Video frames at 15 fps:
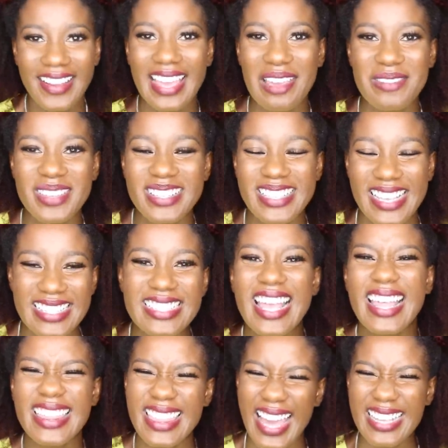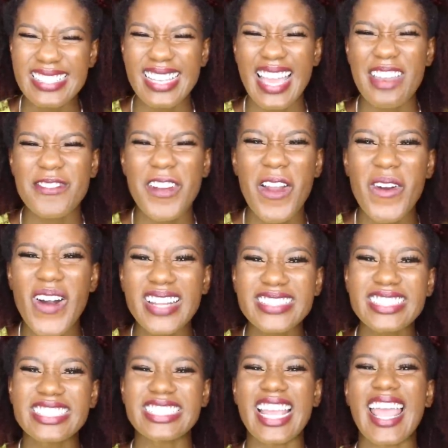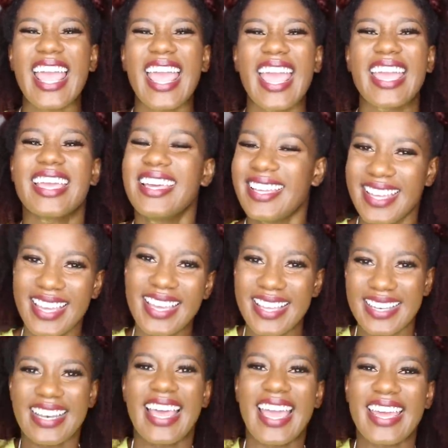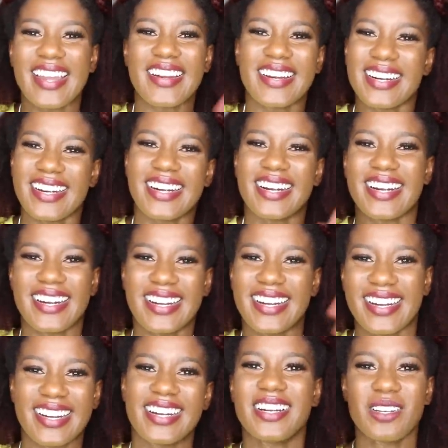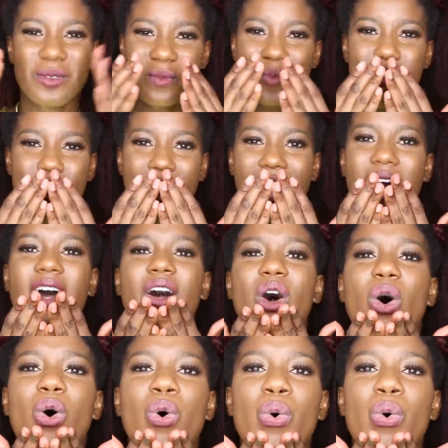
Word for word: Okay beauties, thanks again for watching! Later! Mwah!